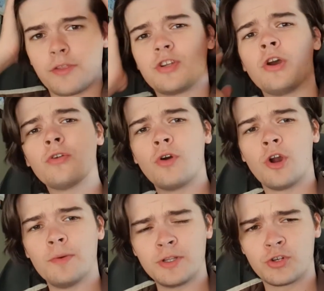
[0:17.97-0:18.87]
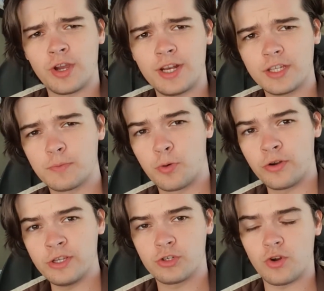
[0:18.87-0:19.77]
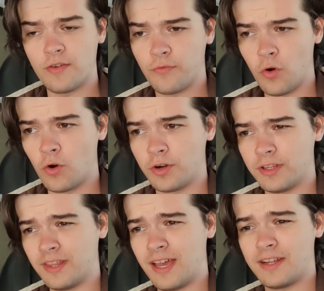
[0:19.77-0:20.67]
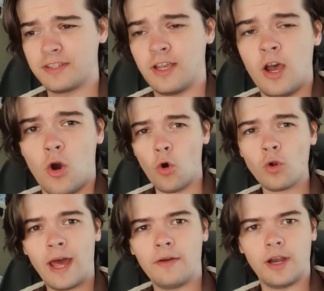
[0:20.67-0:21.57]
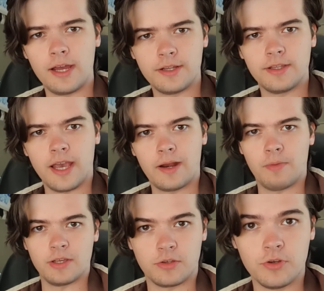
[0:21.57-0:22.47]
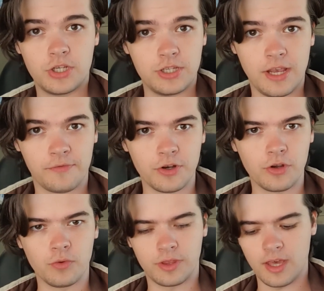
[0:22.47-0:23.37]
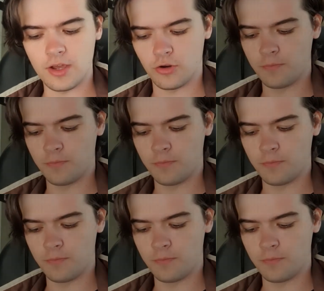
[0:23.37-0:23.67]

Turtle Hermit Training is pretty straightforward in that it's all outlined in the anime, so we just have to do what they do,